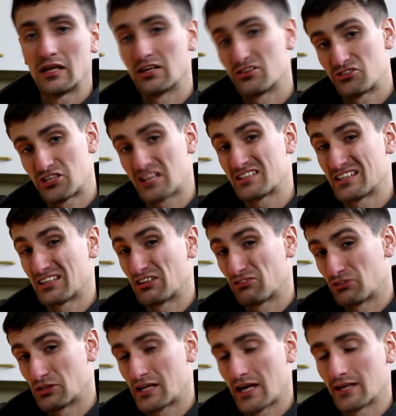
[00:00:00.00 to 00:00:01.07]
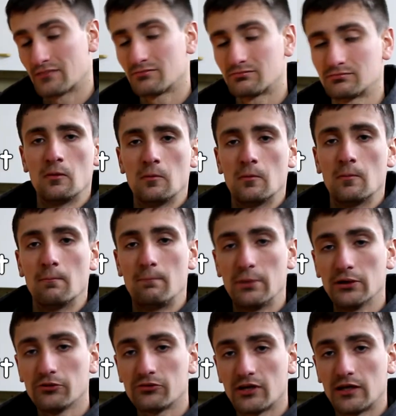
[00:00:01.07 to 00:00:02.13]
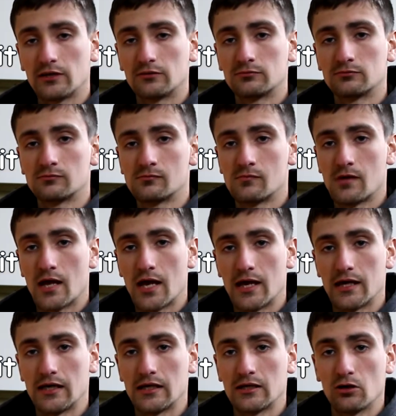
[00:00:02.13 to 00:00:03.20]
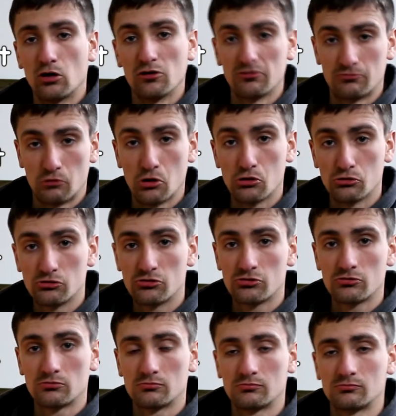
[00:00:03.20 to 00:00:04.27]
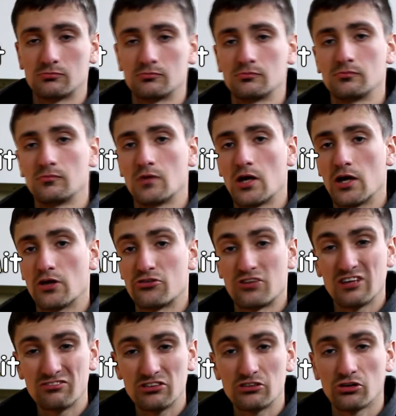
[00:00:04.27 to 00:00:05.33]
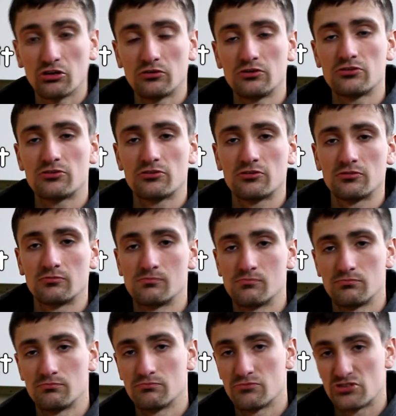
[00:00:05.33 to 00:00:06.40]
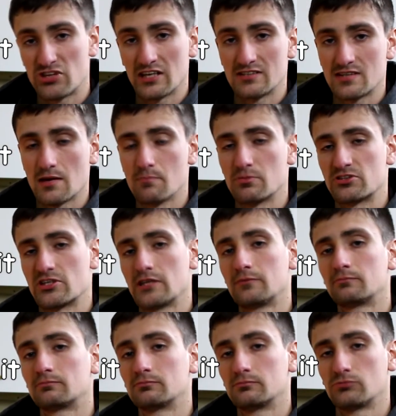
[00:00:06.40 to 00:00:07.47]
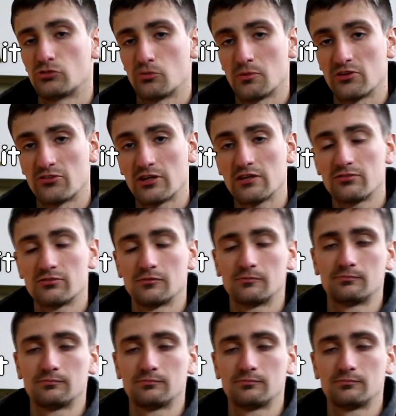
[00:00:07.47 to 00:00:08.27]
static if you can. Build in a off-road safety tolerance, say 10% to be safe.